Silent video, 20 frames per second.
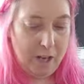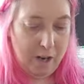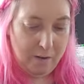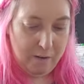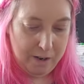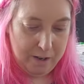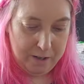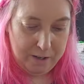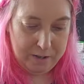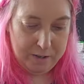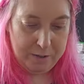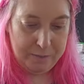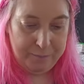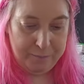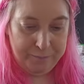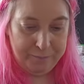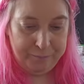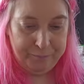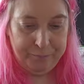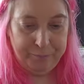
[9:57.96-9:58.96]
it is.
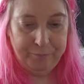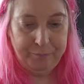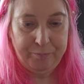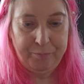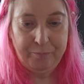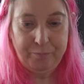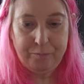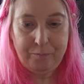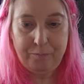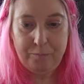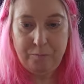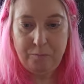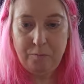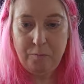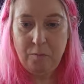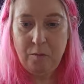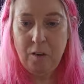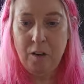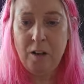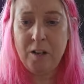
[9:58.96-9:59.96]

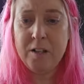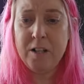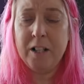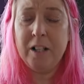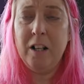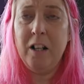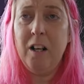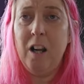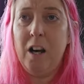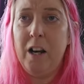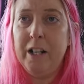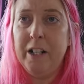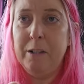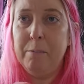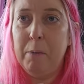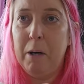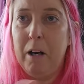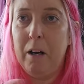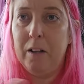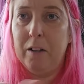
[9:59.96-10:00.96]
There's like a line
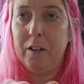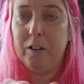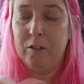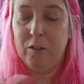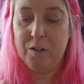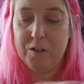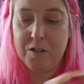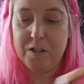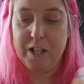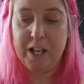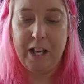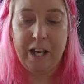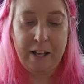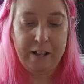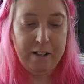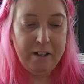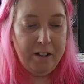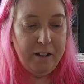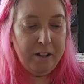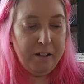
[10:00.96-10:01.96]
mark across there.
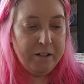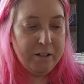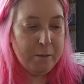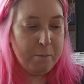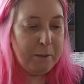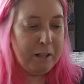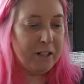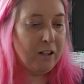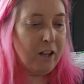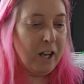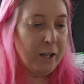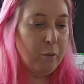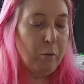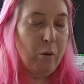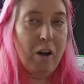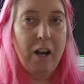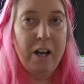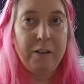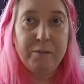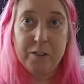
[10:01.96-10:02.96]
It's a bit like what
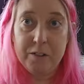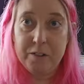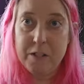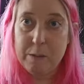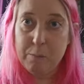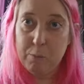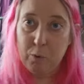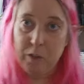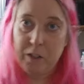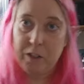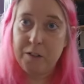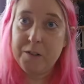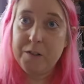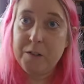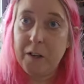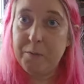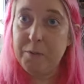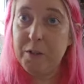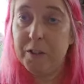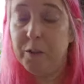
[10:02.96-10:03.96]
I've done this morning, because I've done the